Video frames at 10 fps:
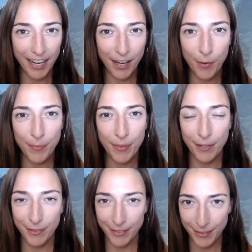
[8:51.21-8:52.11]
I hope that it
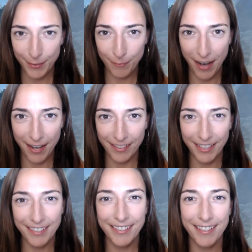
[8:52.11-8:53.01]
was
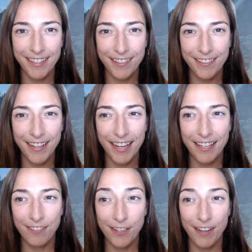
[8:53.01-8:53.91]
inspiring to you. And
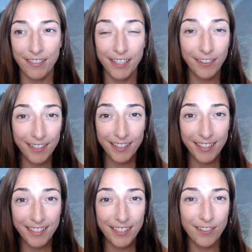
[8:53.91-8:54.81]
if you have any
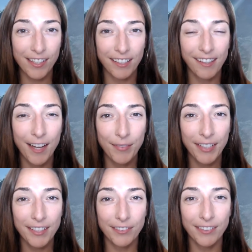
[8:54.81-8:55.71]
questions, you can
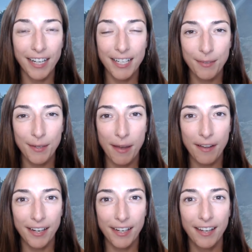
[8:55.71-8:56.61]
comment or ask me about
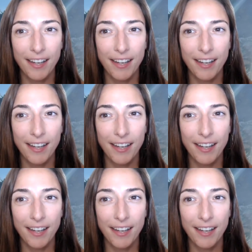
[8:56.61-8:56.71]
it.